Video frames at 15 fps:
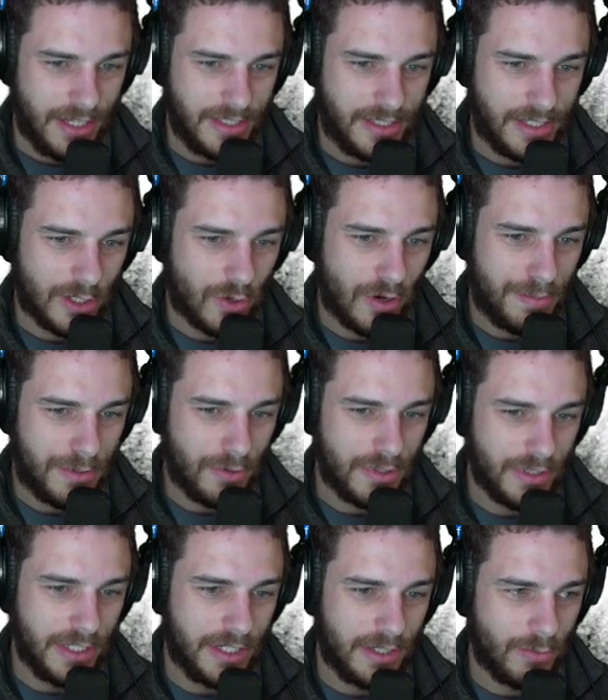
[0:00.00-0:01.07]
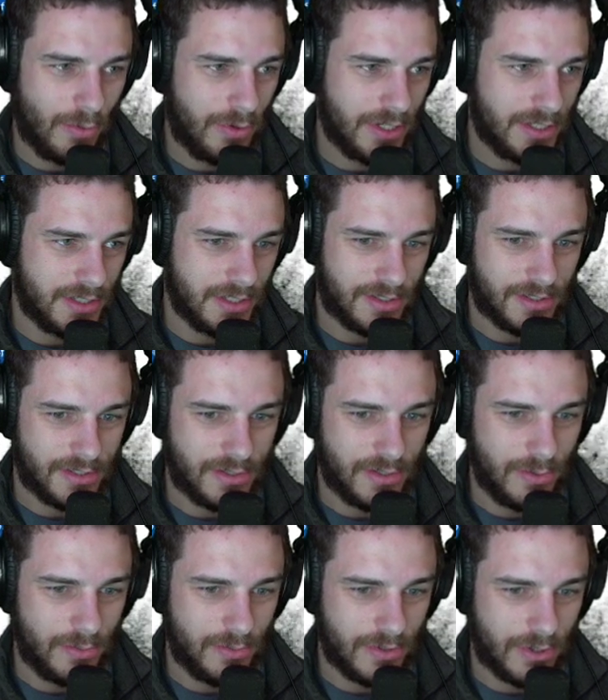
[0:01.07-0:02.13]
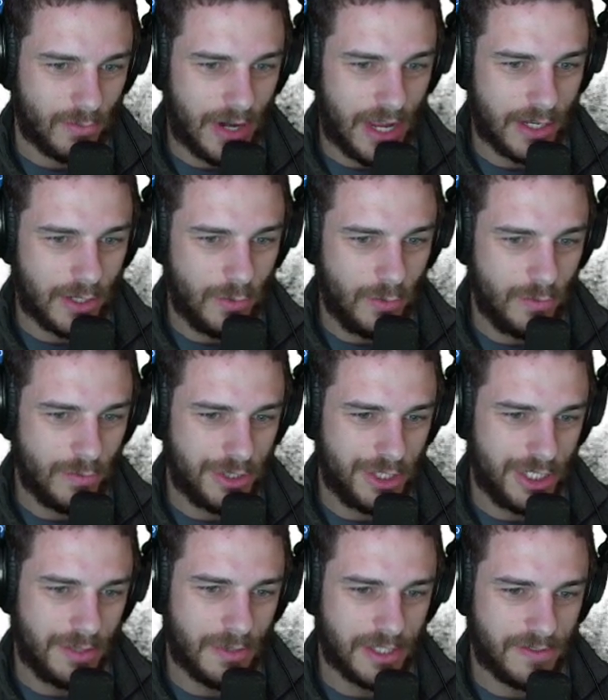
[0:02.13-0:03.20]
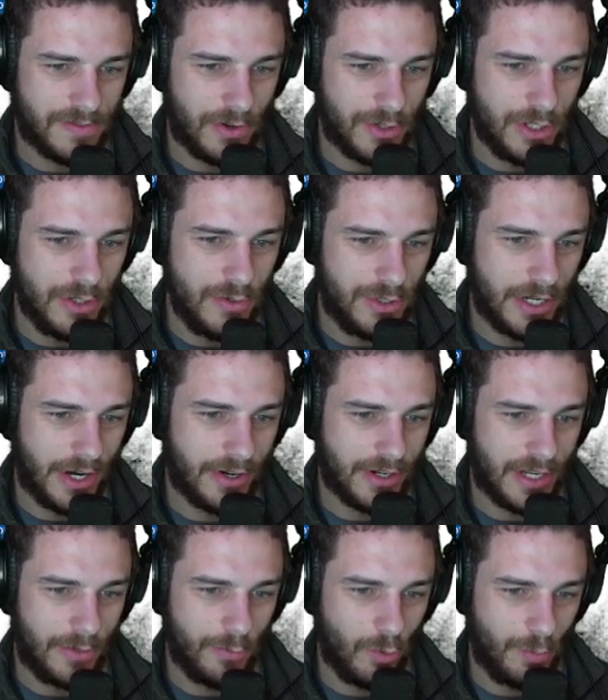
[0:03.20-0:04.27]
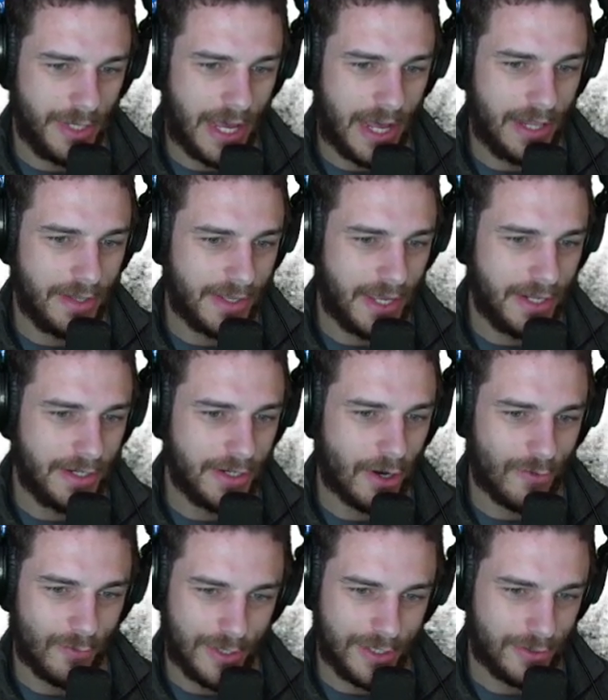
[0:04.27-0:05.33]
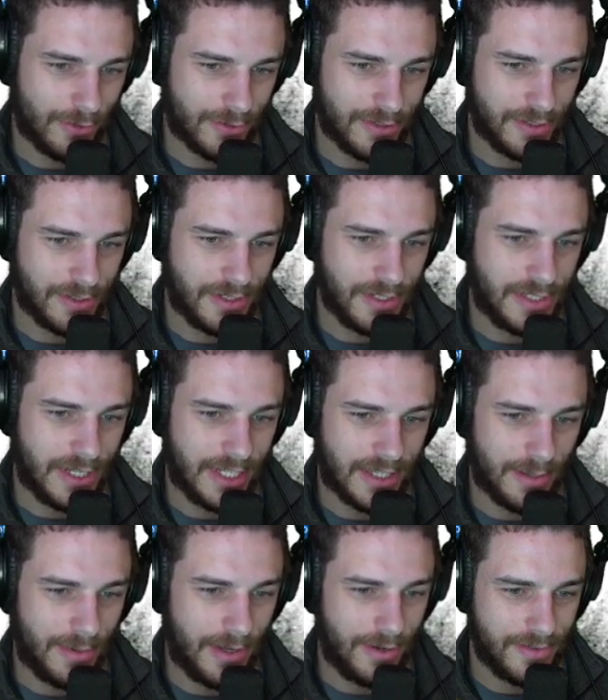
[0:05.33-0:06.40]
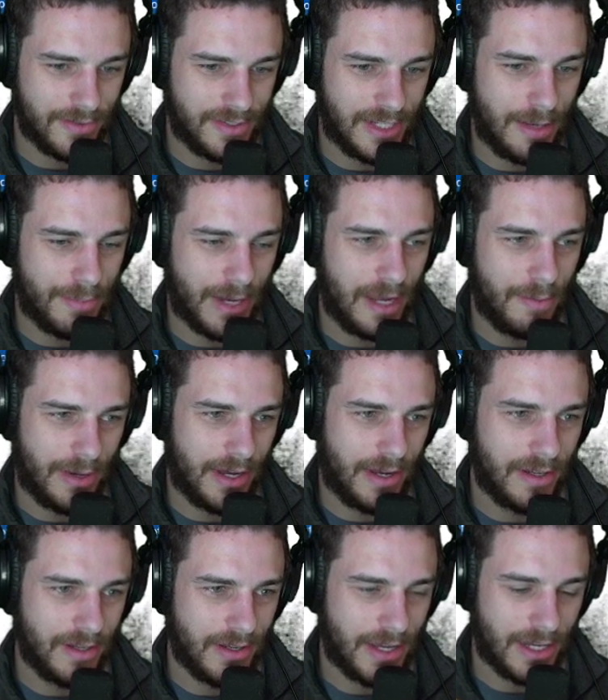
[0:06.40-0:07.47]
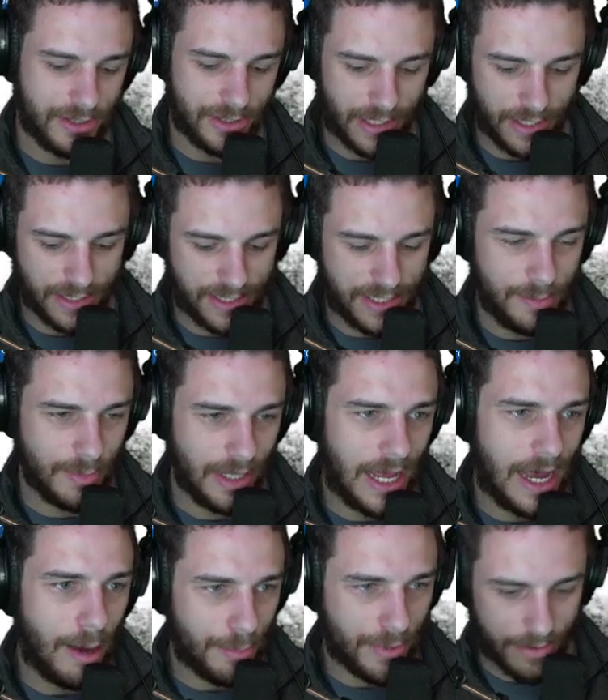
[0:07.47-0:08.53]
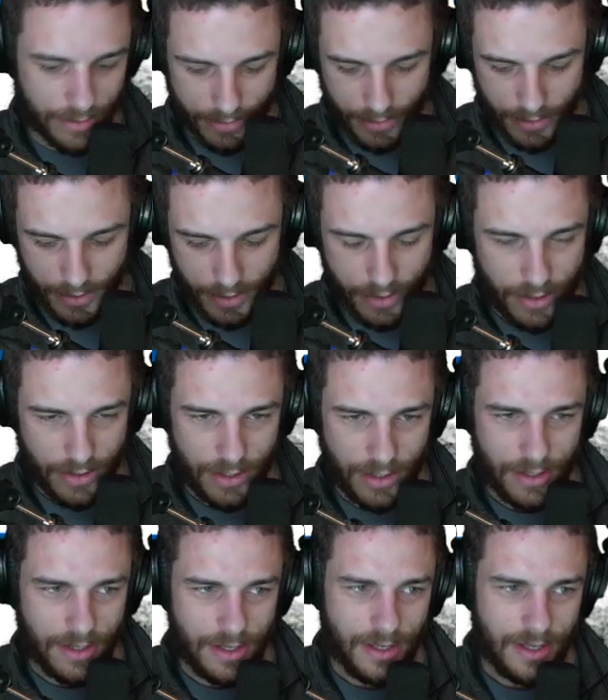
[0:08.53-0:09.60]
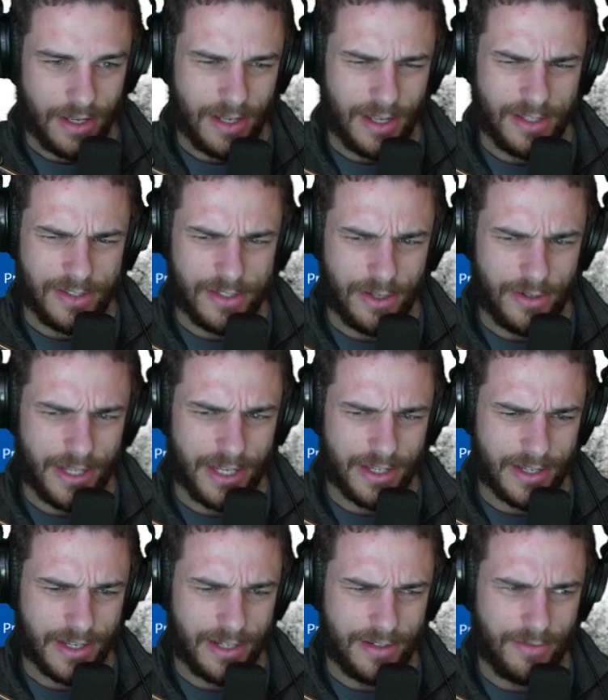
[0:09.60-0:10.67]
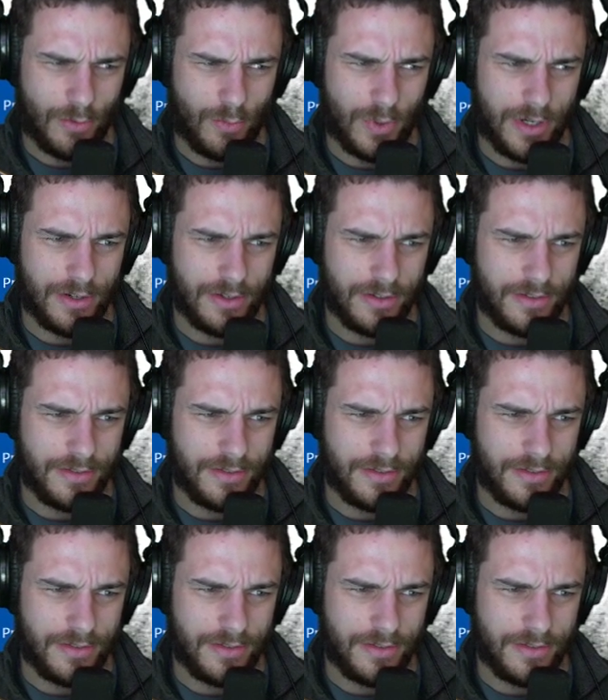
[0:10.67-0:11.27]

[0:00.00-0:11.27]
Crypto Deleted won't exist soon. The raccoon regime has found a new target and will be allocating our resources to take them out. Say bye-bye. # Team Lop. And so, like, kind of a weird,